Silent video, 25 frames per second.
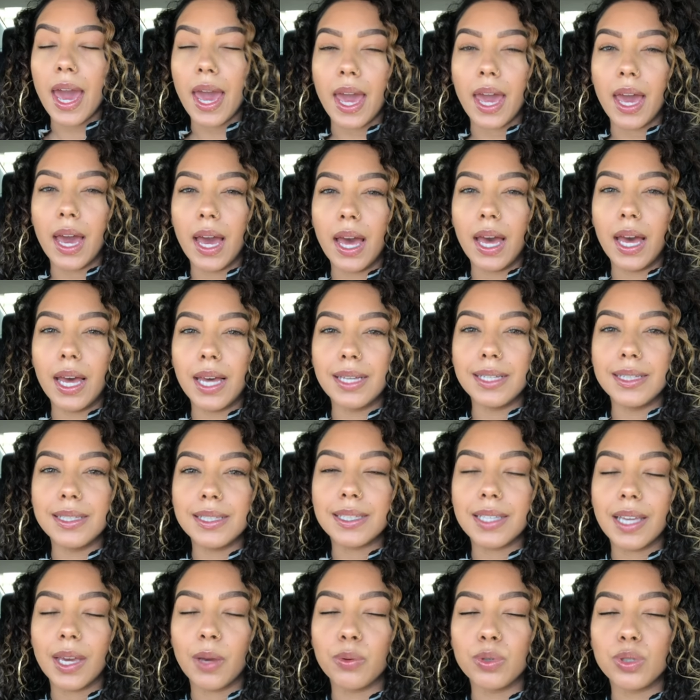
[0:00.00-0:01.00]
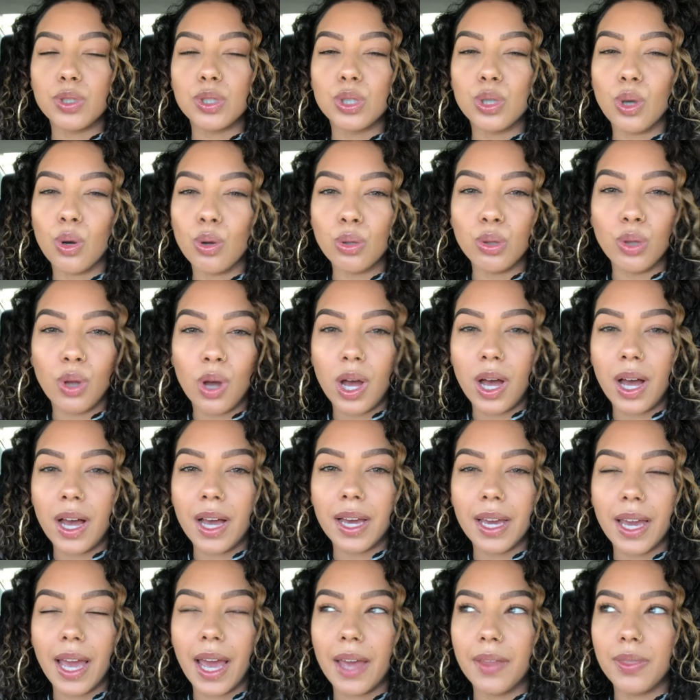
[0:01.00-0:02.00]
And it was so
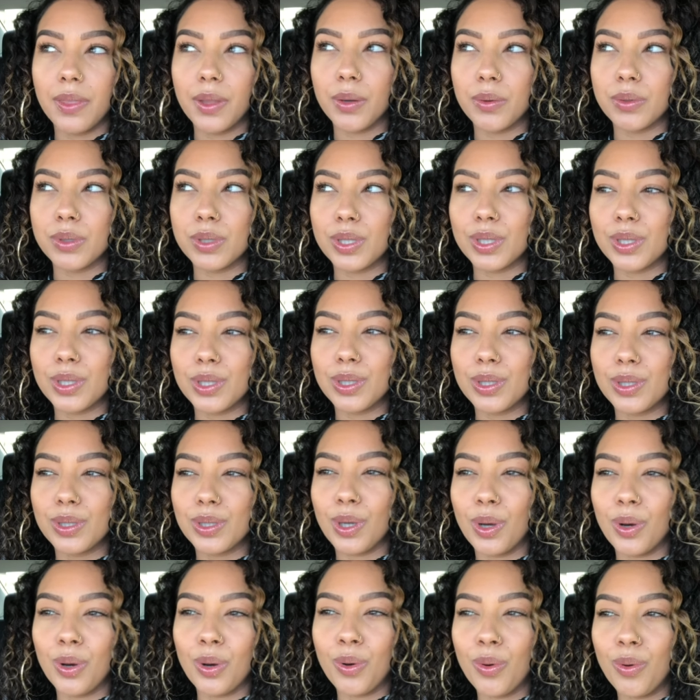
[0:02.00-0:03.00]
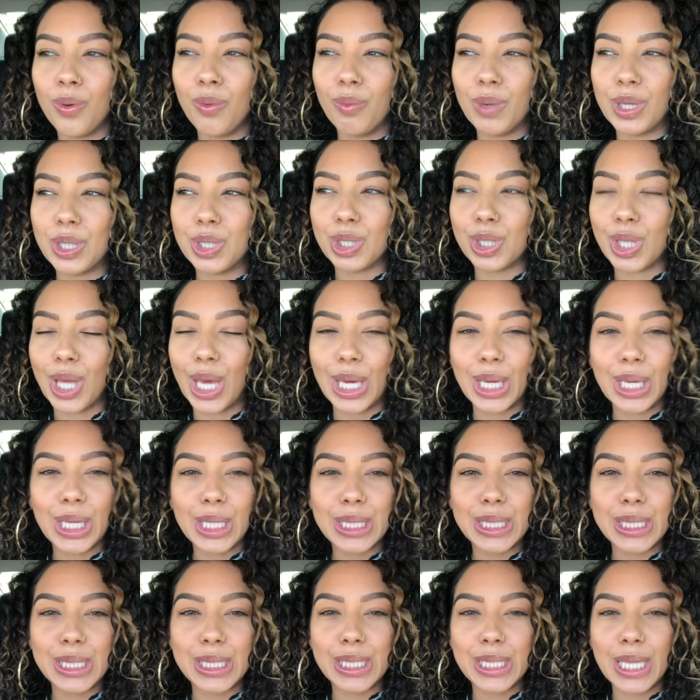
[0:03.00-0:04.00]
long and there was so much like
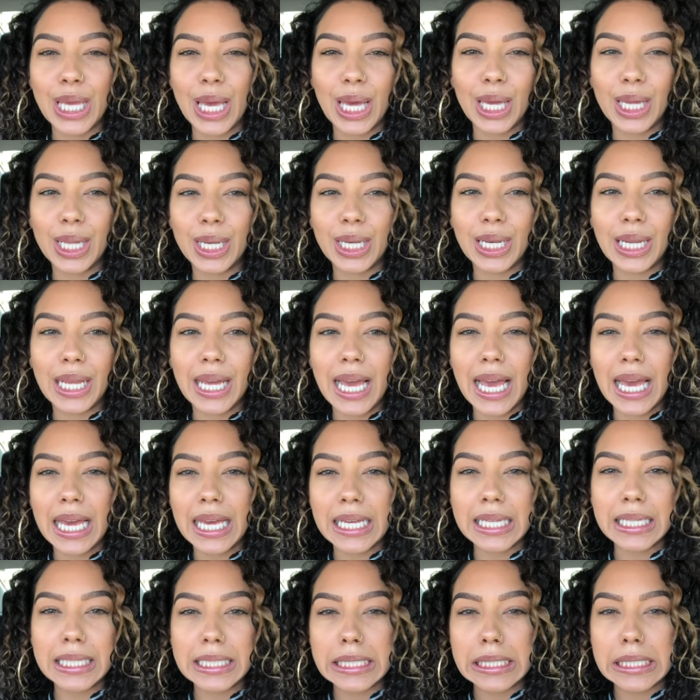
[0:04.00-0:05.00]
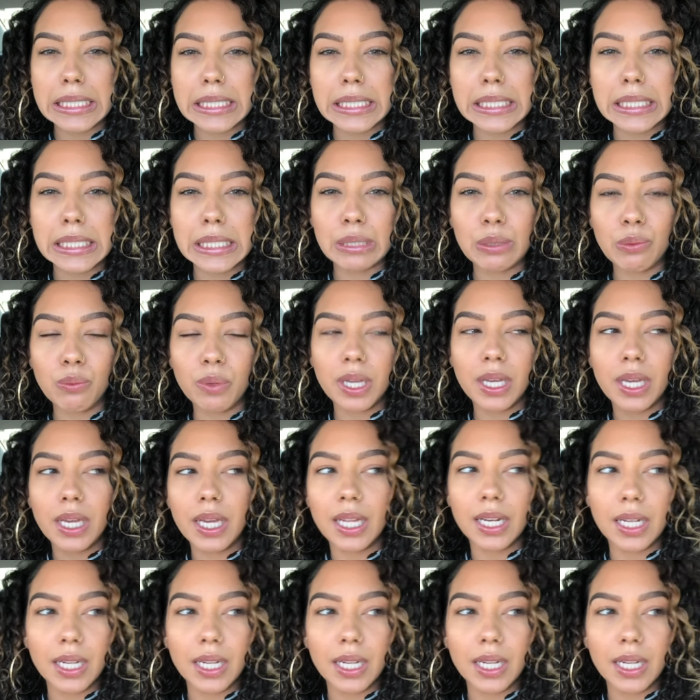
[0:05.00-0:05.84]
dead ends to it.